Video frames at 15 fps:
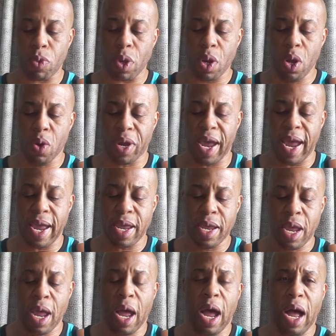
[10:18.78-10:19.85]
Okay,
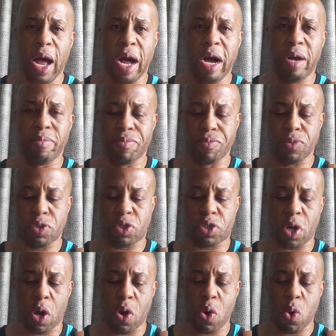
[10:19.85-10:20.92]

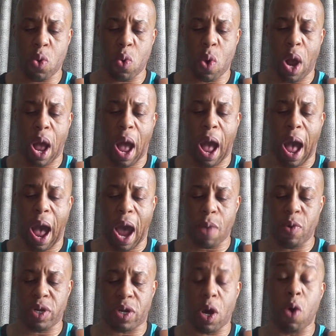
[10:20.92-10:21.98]
so I
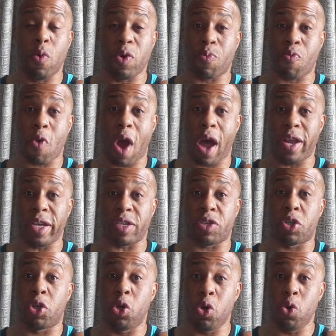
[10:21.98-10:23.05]
would go with product
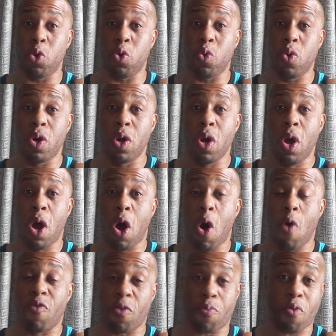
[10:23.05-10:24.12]
two
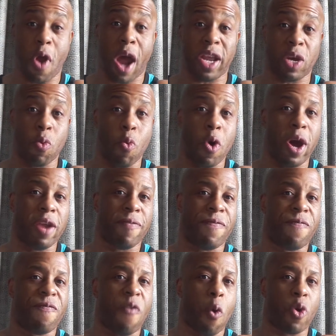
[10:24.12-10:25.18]
over product one
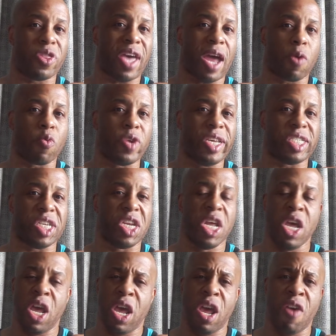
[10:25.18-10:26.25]
for that reason.
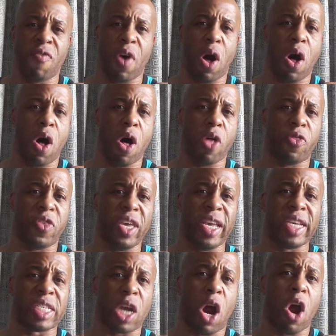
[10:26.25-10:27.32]
If all
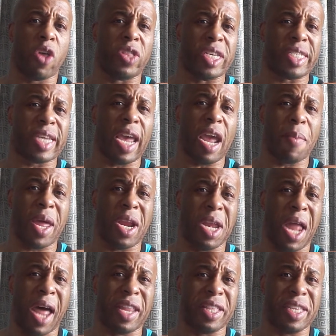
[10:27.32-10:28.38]
things are the same, and a
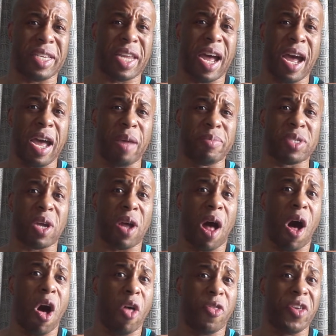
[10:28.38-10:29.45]
lot of the times
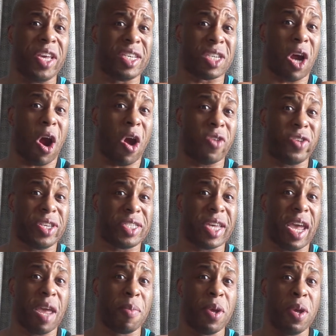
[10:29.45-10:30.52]
all things are the same,